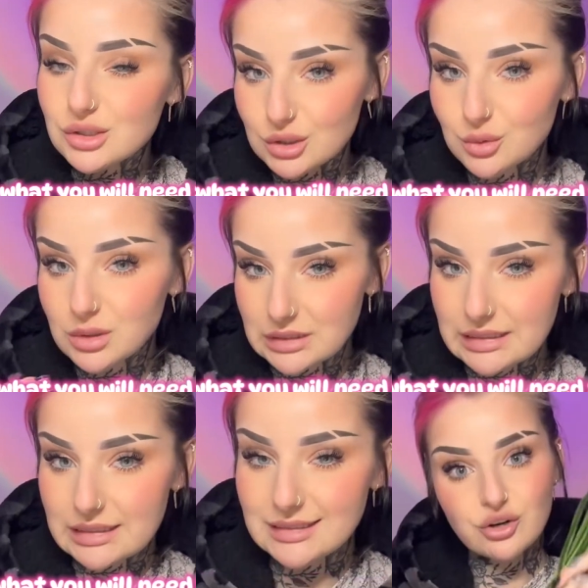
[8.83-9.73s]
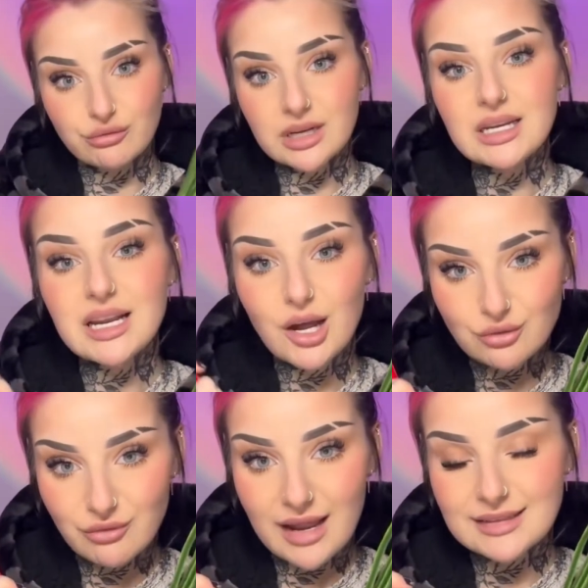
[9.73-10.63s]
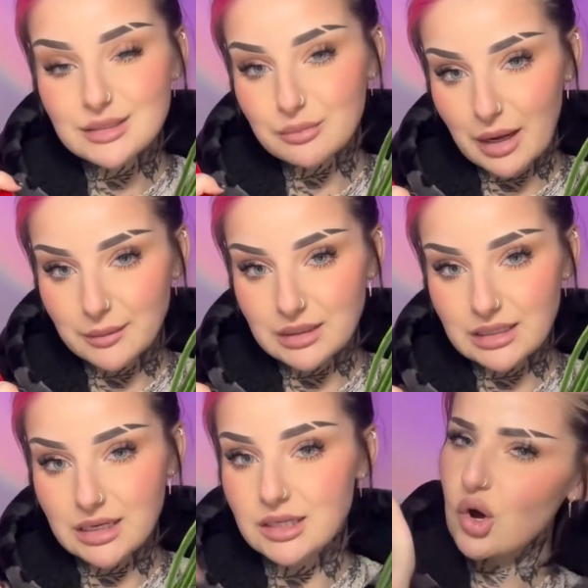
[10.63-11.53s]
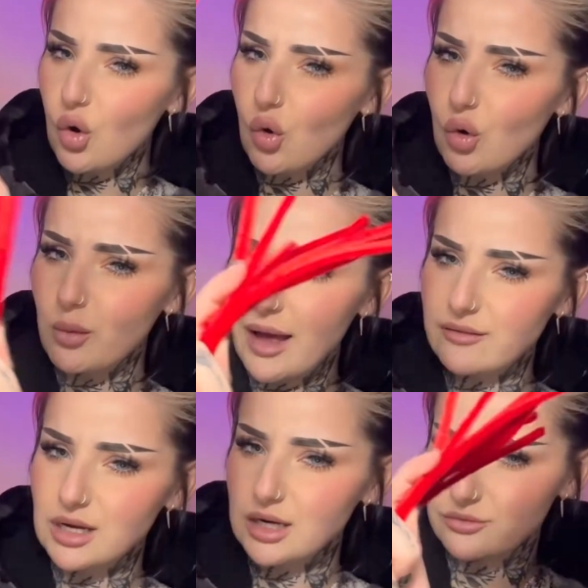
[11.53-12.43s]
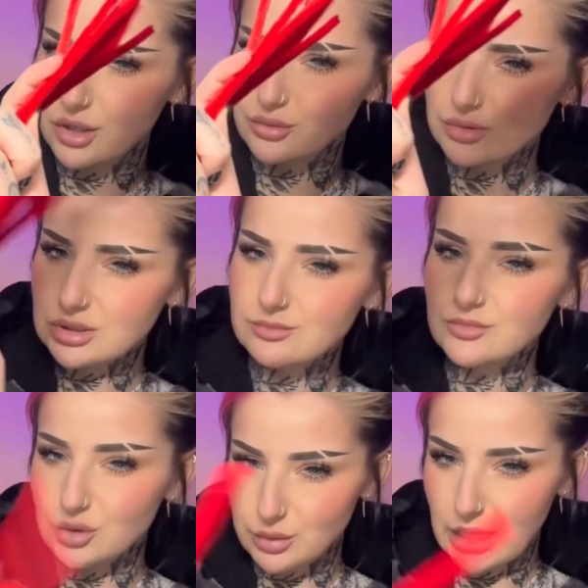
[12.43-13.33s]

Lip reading: you will need: green and red pipe cleaners or whatever colour rose you would